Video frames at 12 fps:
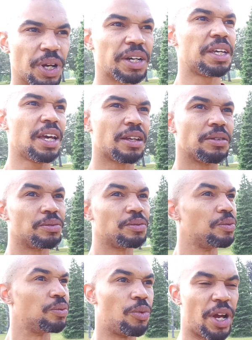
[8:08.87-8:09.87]
again,
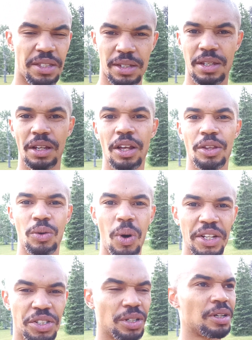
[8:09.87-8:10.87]
raises another
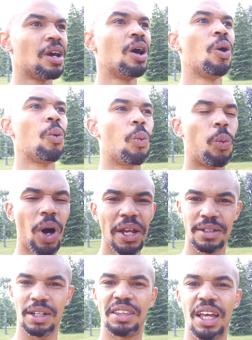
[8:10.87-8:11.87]
question.
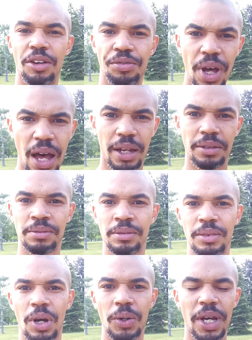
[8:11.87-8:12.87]
What did they find?
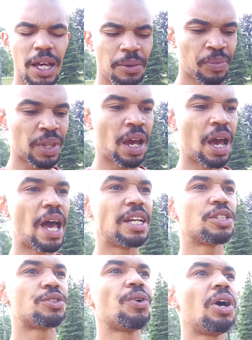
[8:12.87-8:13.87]
Okay?
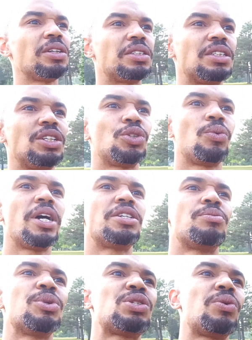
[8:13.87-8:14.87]
And as far as the
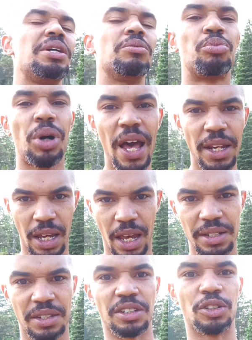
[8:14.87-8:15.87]
situation between
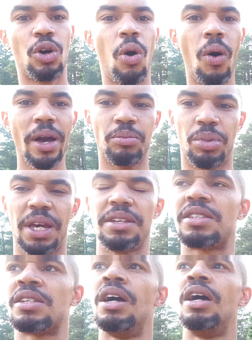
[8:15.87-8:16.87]
Binance and
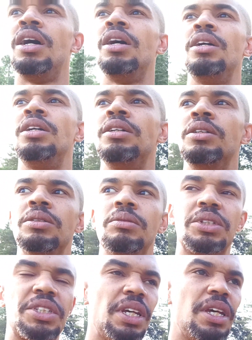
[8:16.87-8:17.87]
Coinbase,
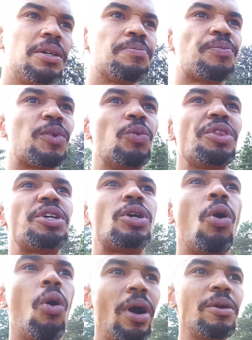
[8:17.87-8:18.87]
we'll see, with
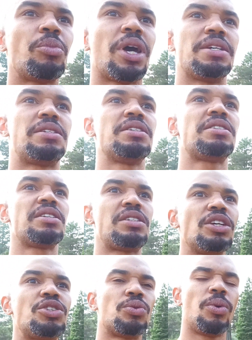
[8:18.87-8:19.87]
Coinbase, it's a
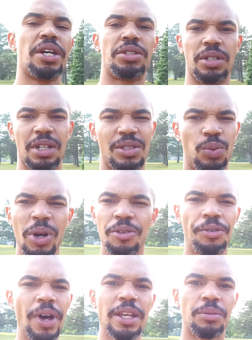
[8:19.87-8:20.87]
situation, it's
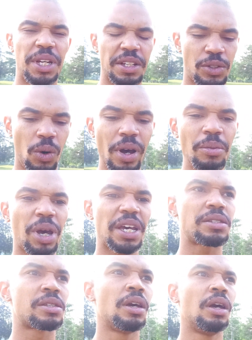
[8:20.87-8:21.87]
real funny because
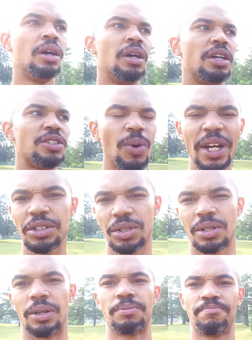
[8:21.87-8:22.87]
Coinbase is
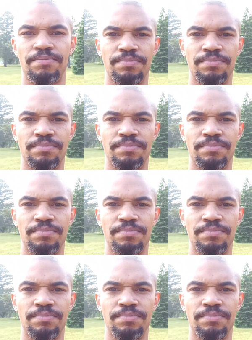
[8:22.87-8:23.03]
registered.